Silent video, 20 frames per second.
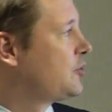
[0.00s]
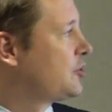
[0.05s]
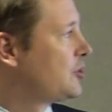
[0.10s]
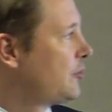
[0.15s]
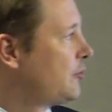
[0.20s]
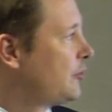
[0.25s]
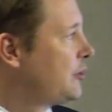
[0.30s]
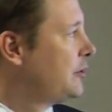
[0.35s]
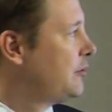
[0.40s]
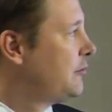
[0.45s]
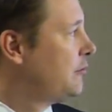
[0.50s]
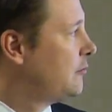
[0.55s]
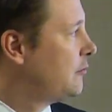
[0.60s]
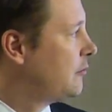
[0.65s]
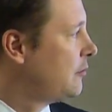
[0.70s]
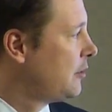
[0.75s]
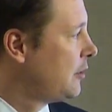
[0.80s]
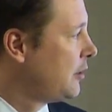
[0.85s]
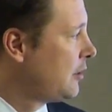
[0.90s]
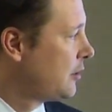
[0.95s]
showing
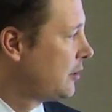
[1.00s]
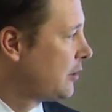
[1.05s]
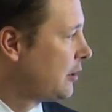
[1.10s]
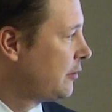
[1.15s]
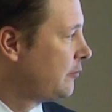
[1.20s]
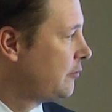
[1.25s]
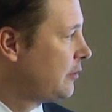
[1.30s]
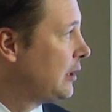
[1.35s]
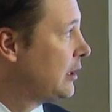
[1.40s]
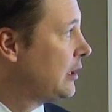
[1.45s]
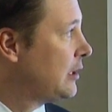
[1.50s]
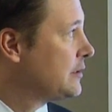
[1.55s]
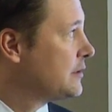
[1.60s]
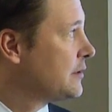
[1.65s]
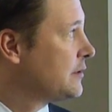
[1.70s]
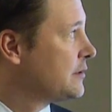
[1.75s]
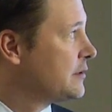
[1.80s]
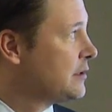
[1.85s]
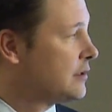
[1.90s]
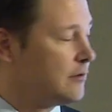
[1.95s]
you, and I
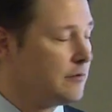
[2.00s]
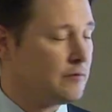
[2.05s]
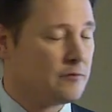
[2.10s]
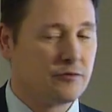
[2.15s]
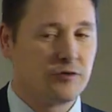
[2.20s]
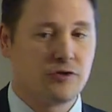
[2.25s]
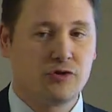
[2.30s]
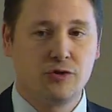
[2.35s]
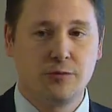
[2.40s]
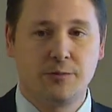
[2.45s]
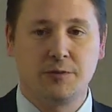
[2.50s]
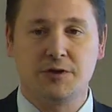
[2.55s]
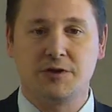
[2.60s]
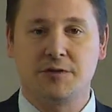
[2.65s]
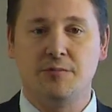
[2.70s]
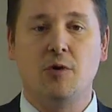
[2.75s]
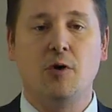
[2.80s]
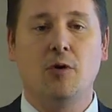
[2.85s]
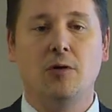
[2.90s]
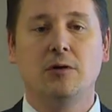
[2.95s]
realize it's now super
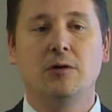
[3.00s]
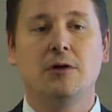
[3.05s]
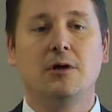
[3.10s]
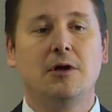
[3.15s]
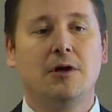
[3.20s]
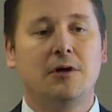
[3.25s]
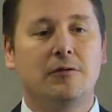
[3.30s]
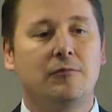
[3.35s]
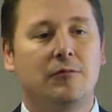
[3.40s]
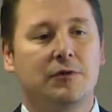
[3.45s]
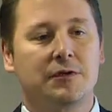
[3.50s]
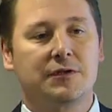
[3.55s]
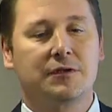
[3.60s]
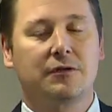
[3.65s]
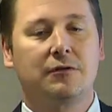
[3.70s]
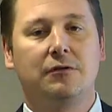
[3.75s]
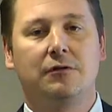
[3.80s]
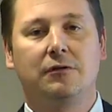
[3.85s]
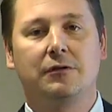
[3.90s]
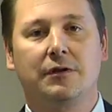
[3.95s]
small, what
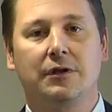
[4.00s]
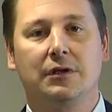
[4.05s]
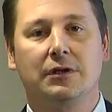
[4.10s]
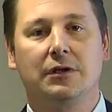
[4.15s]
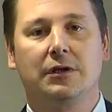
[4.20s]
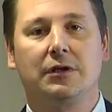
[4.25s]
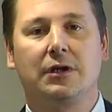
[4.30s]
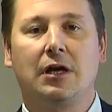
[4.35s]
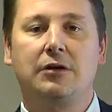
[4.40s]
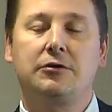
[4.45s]
is called the